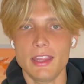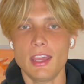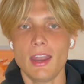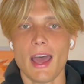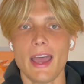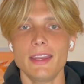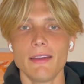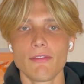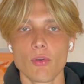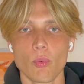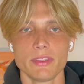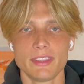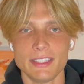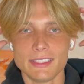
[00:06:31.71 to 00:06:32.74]
And then I never
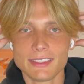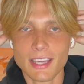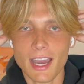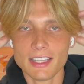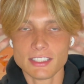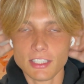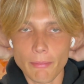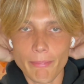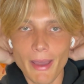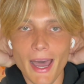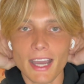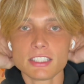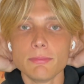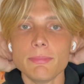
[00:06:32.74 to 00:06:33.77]
want the sides and the
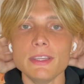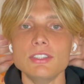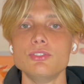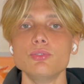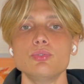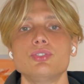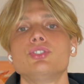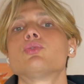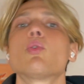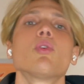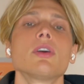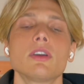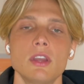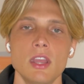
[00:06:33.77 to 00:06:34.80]
back to be too
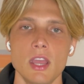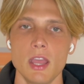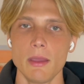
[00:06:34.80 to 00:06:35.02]
short,